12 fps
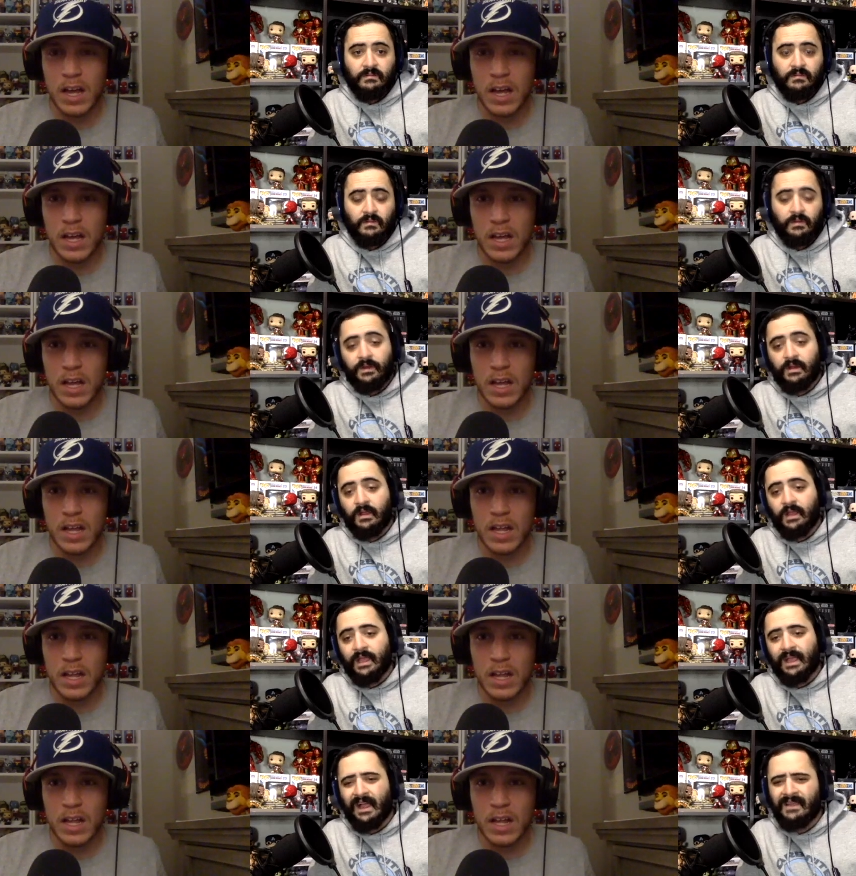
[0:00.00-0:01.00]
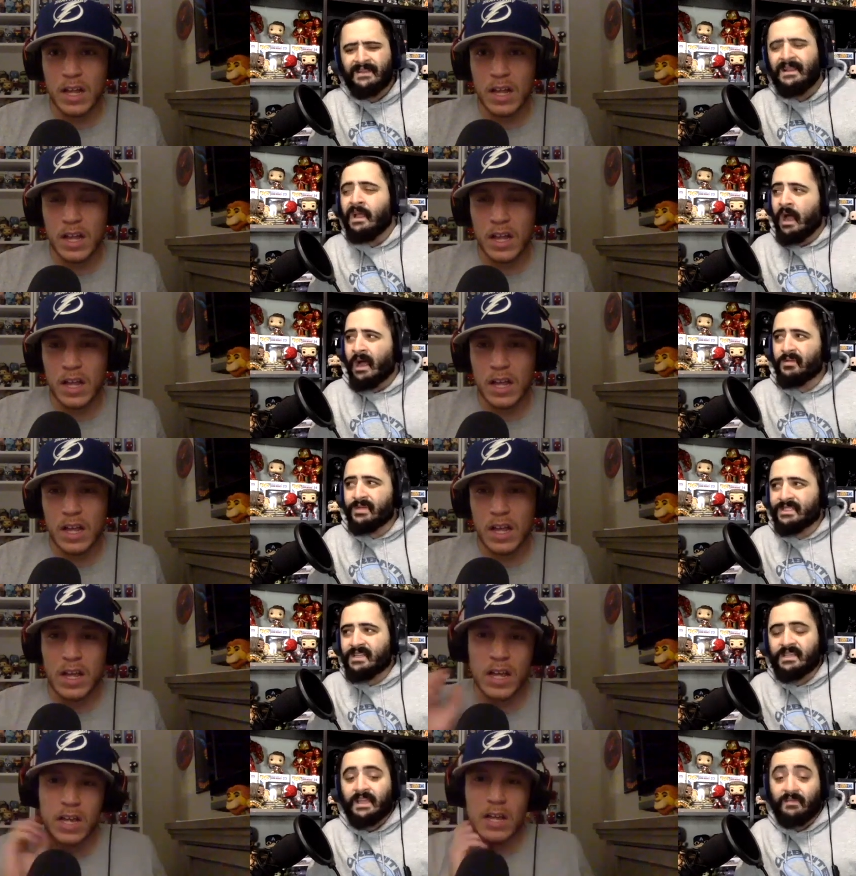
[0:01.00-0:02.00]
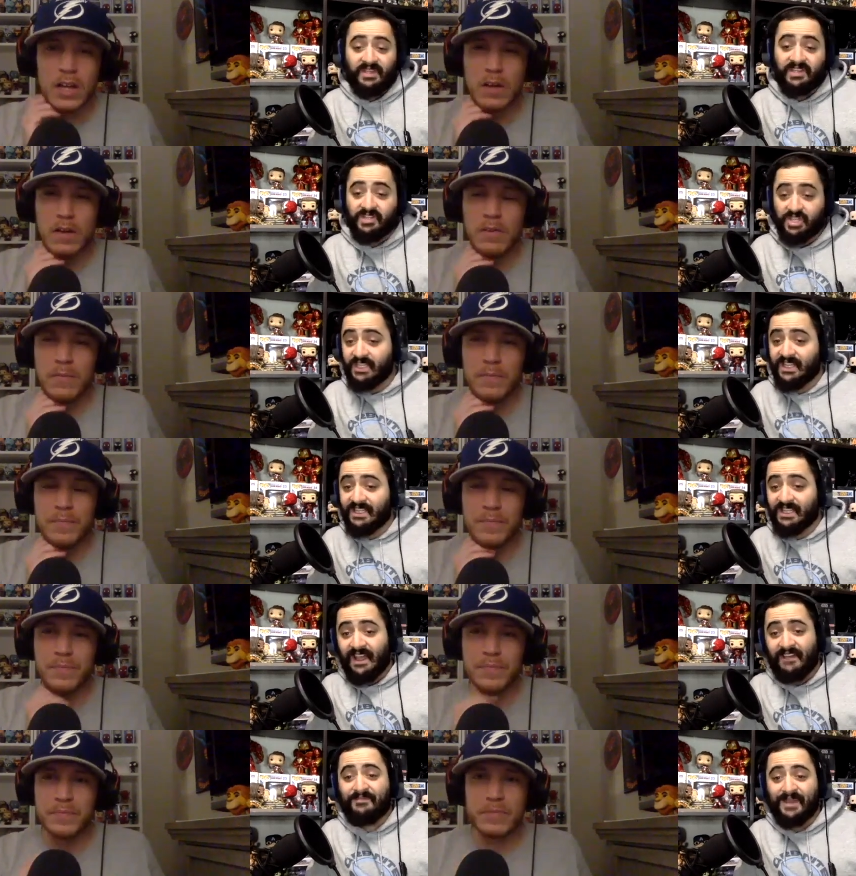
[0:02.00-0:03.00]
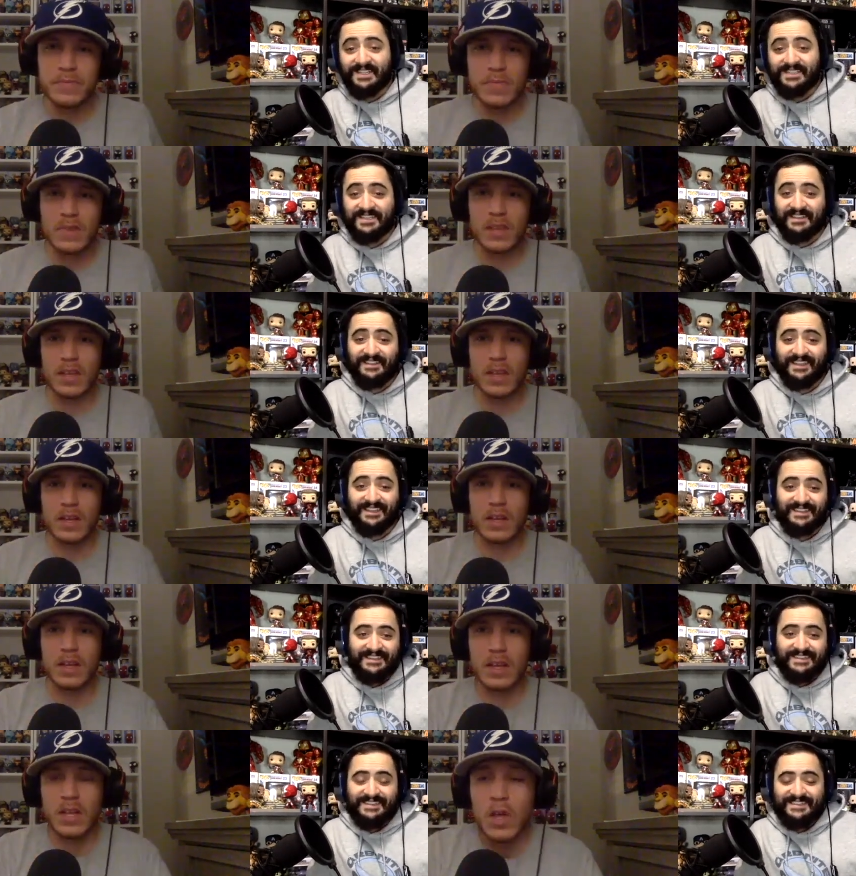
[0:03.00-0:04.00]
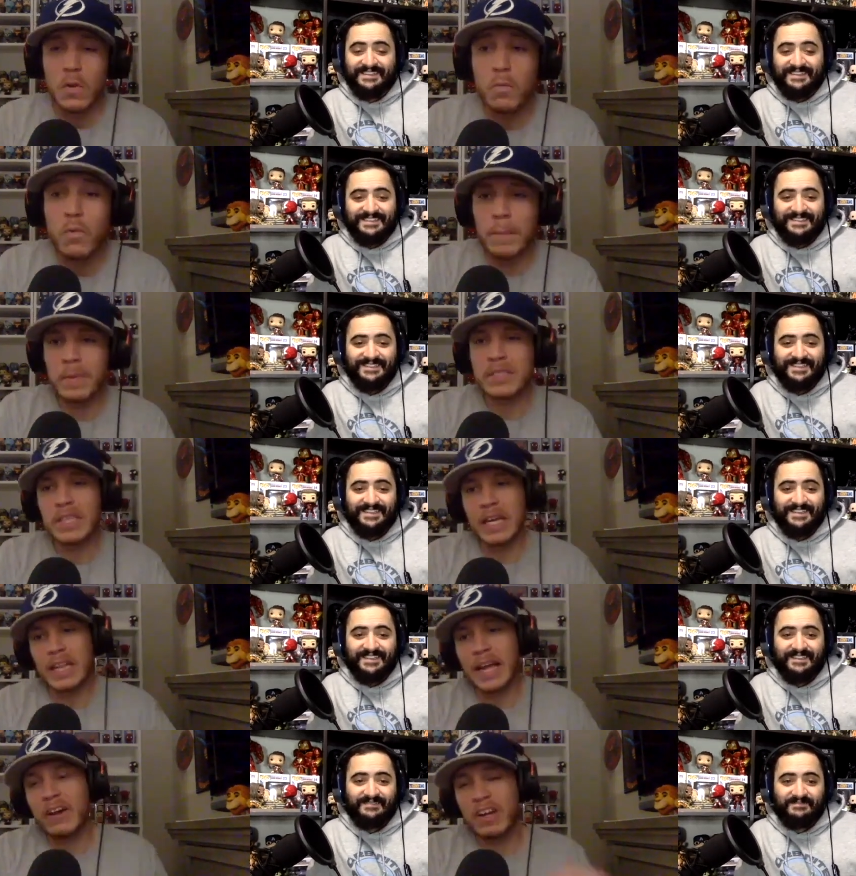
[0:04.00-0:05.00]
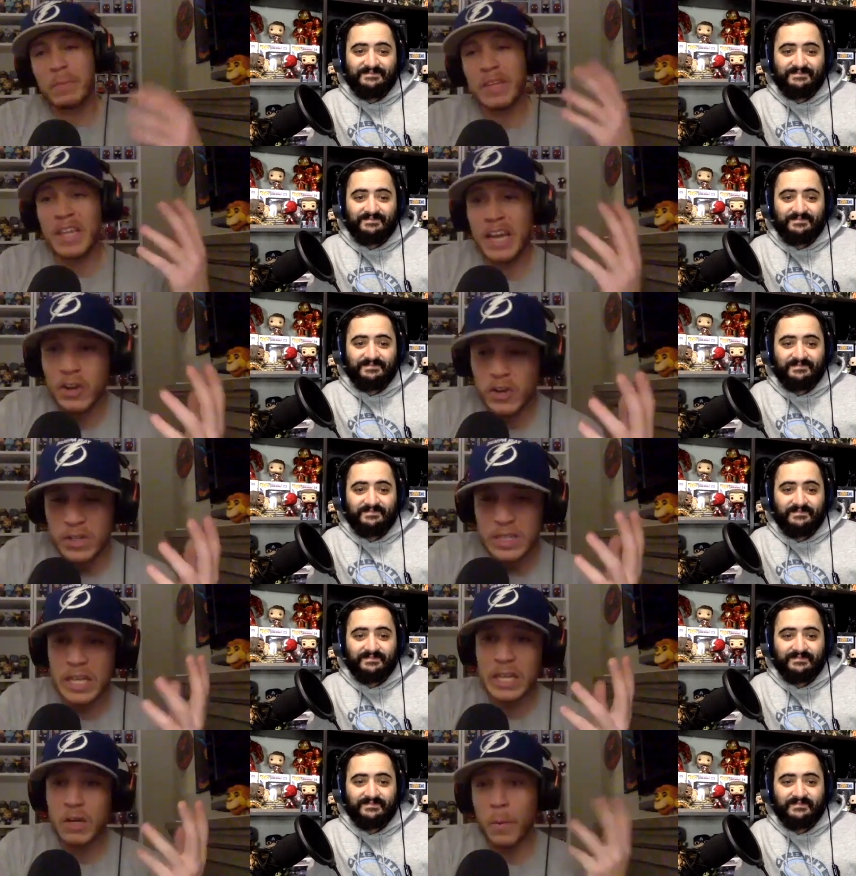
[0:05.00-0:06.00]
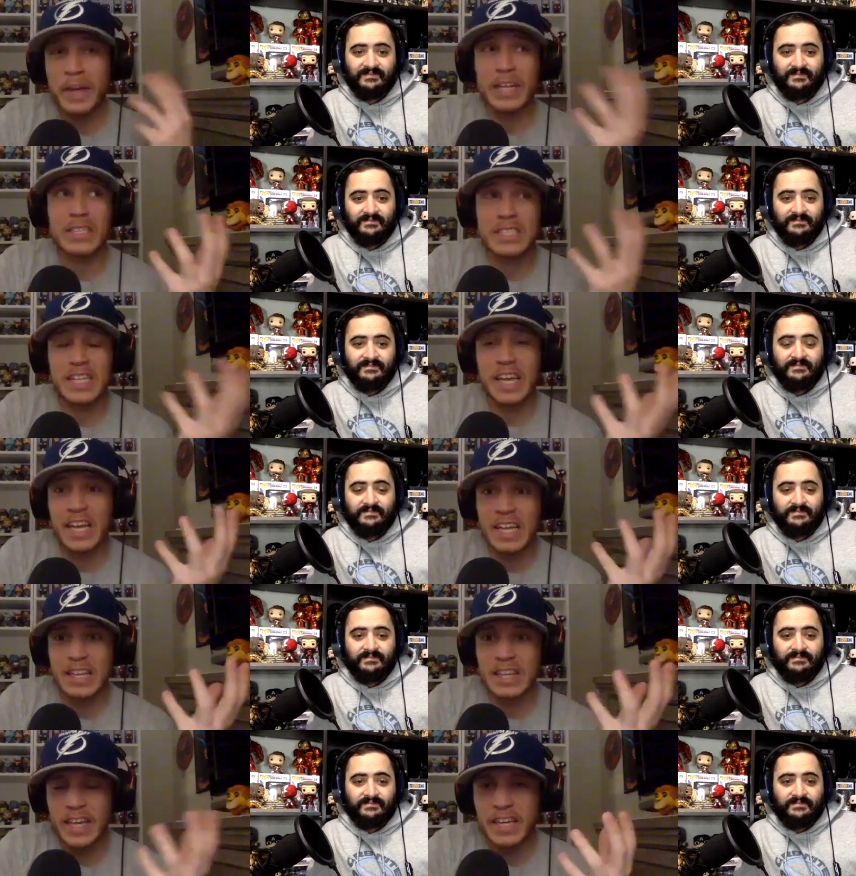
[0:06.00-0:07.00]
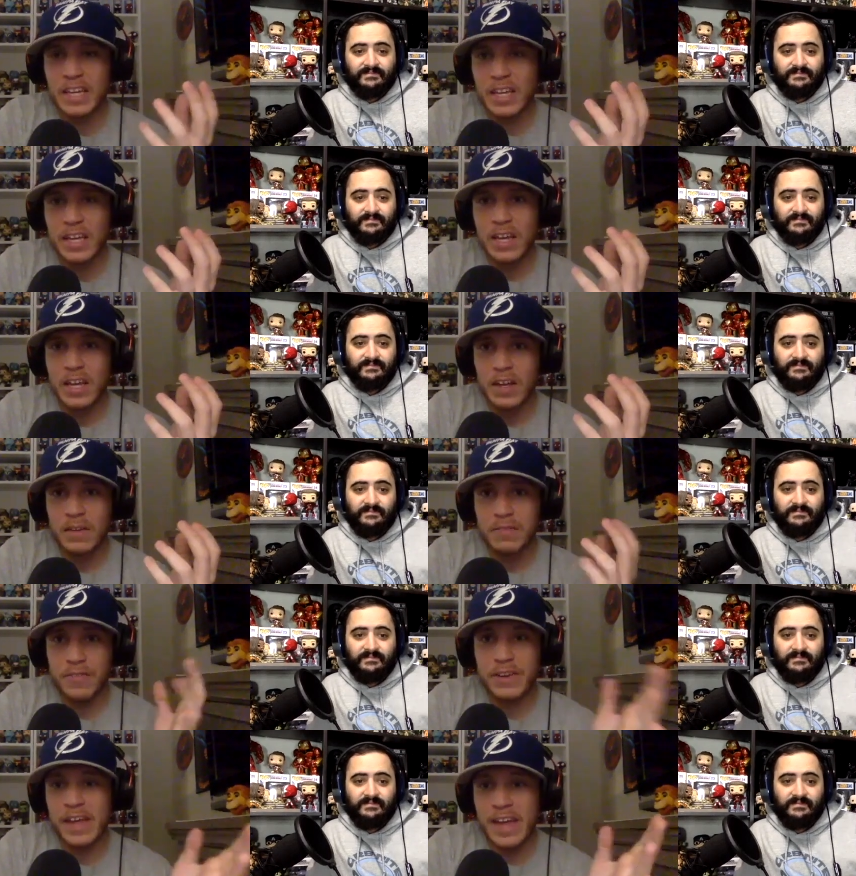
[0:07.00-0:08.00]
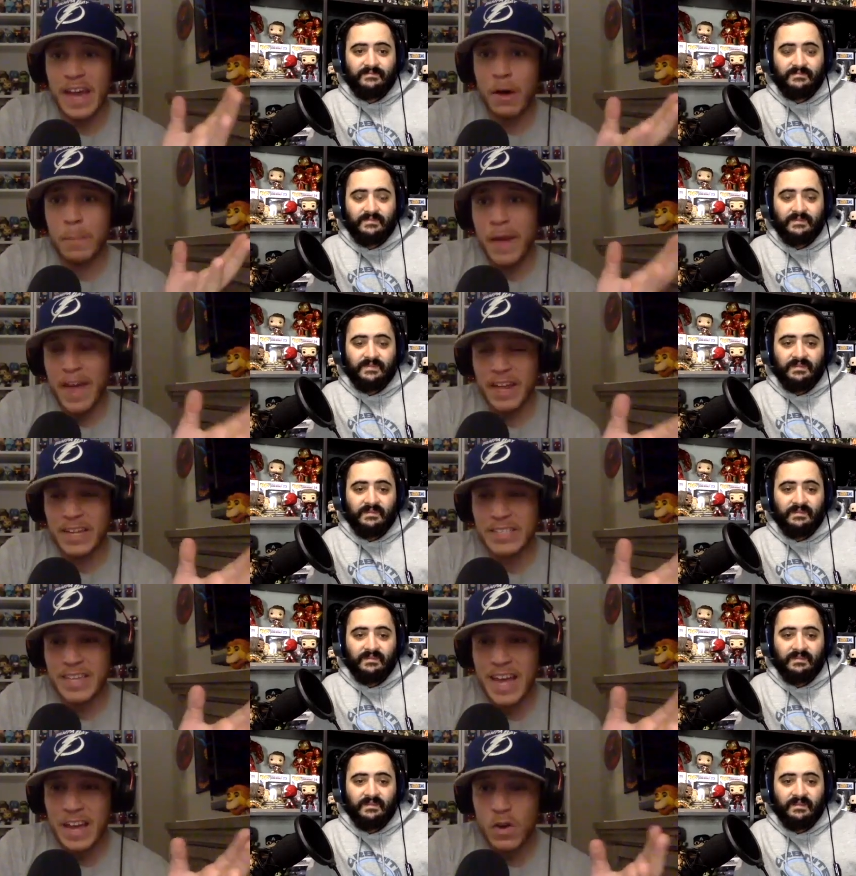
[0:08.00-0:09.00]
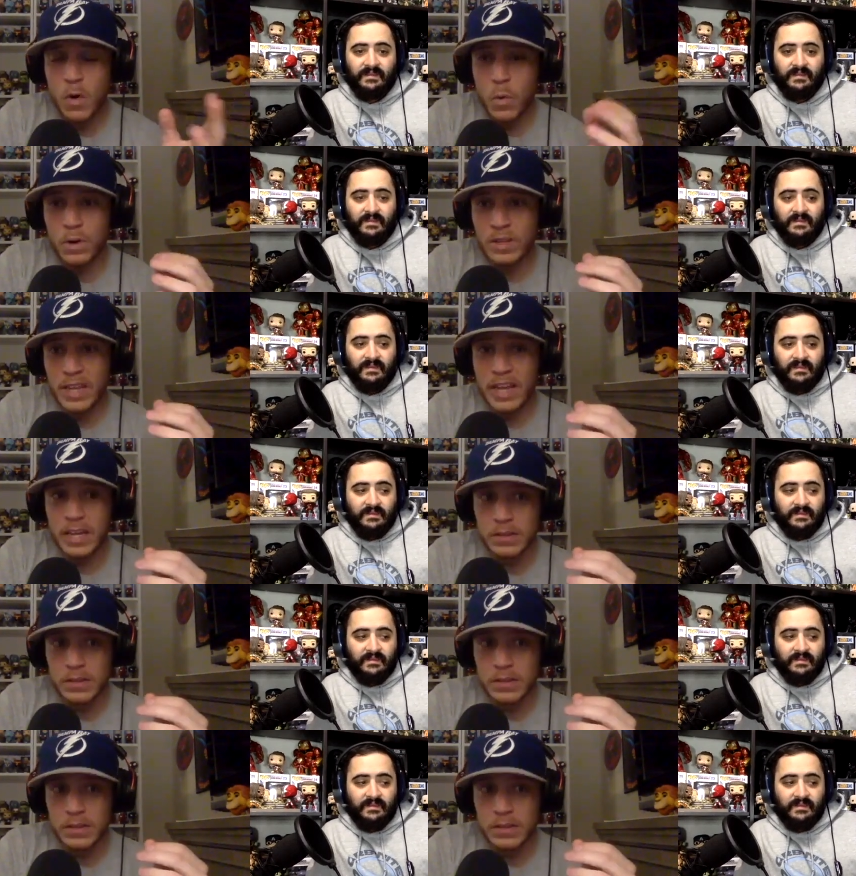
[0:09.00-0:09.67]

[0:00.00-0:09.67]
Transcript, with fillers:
Speaker 1: Well, no, no, like I, I wouldn't take that because she did laugh menacingly.
Speaker 2: Right, but it's like that could have been like her like going insane, like freaking out, panic attack, or like